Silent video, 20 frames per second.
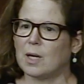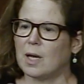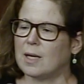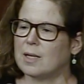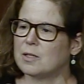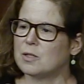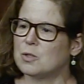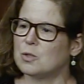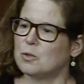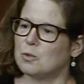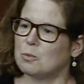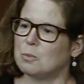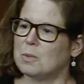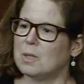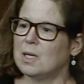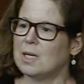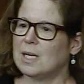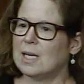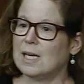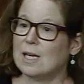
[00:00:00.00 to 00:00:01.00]
I assume
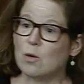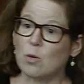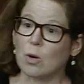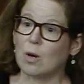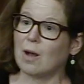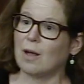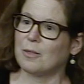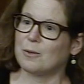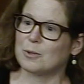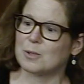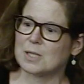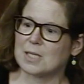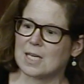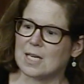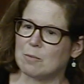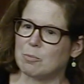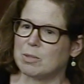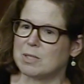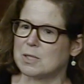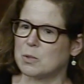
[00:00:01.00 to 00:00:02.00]
he or others
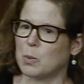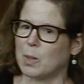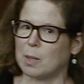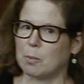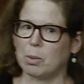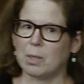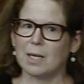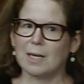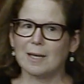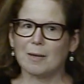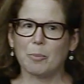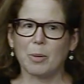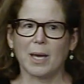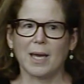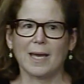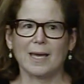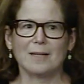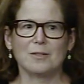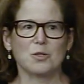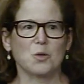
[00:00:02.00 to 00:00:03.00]
keep his Wikipedia
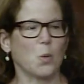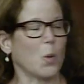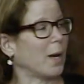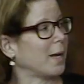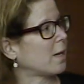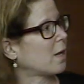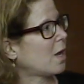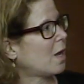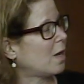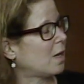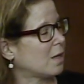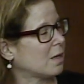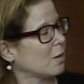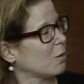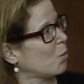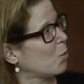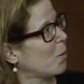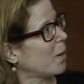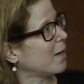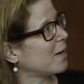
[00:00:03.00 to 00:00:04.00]
page quite
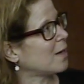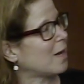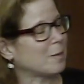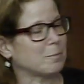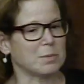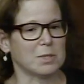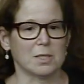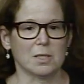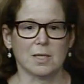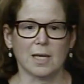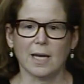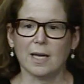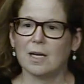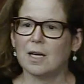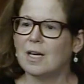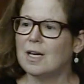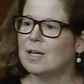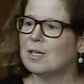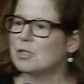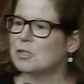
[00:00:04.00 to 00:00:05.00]
quite up to date.
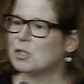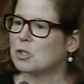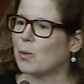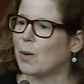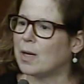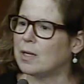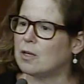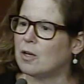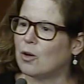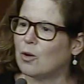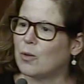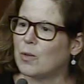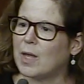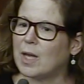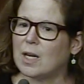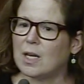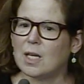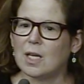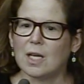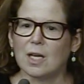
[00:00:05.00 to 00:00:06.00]
So I know
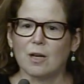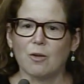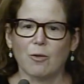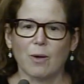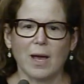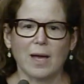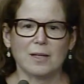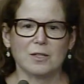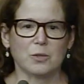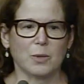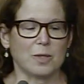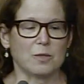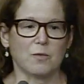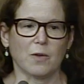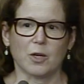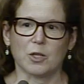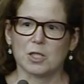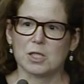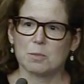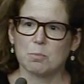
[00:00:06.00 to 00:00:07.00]
that he graduates
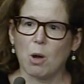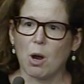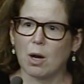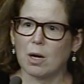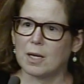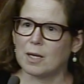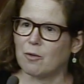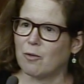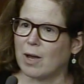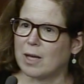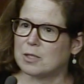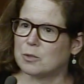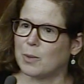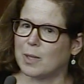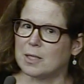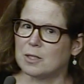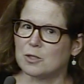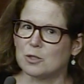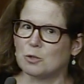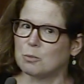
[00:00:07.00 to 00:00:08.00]
very smart. He
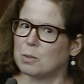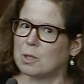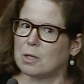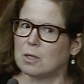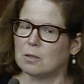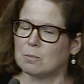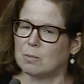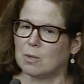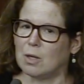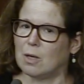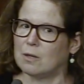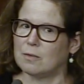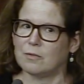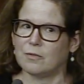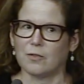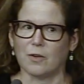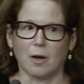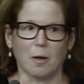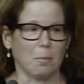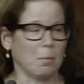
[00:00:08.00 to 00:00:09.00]
graduated summa cum laude
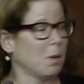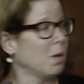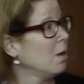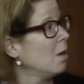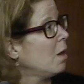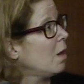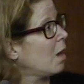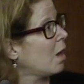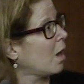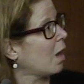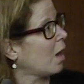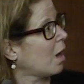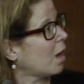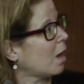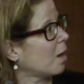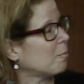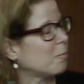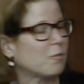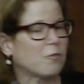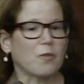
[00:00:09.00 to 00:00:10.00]
from
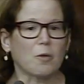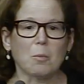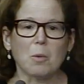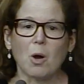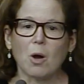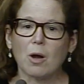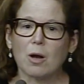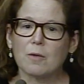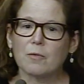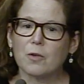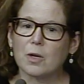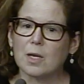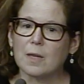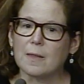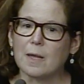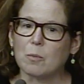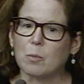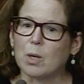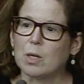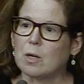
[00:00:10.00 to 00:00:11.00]
um, from Harvard and
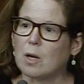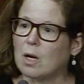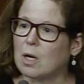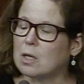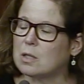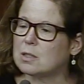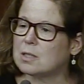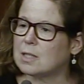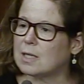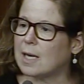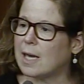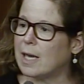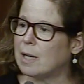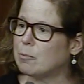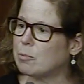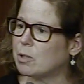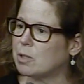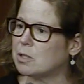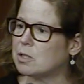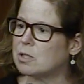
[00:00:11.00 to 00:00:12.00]
then went on to
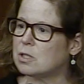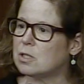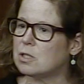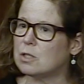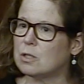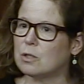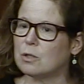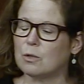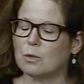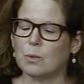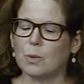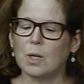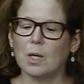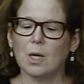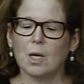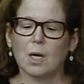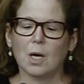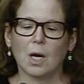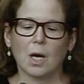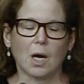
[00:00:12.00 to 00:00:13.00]
Cambridge to do
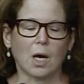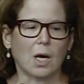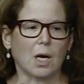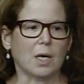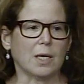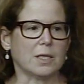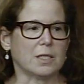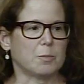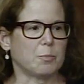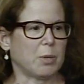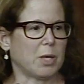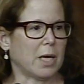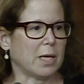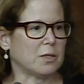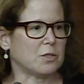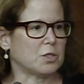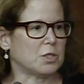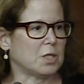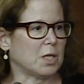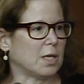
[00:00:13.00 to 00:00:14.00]
uh, his
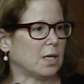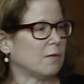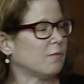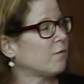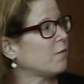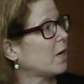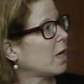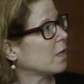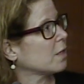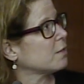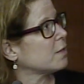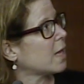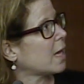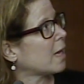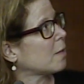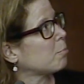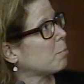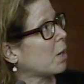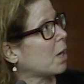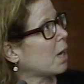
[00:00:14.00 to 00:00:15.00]
PhD and followed
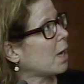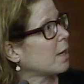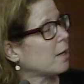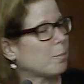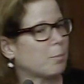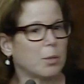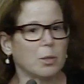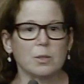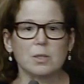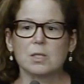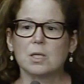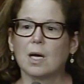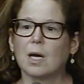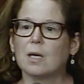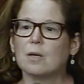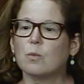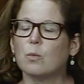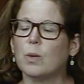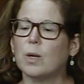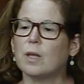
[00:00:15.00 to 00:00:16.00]
that by a
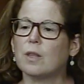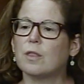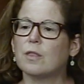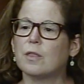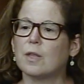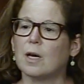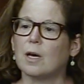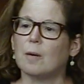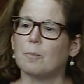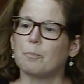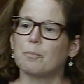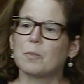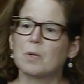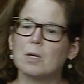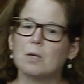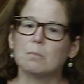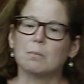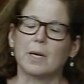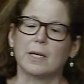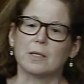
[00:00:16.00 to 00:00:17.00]
postdoc with um,
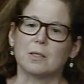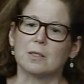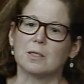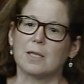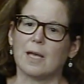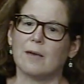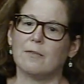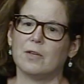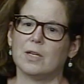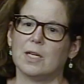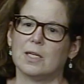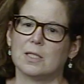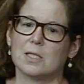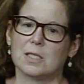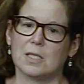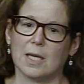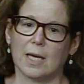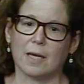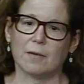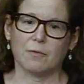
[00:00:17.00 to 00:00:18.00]
Michael Levitt at
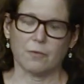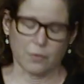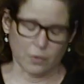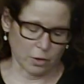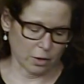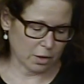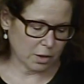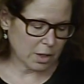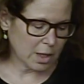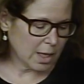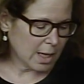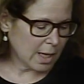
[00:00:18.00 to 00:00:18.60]
Stanford.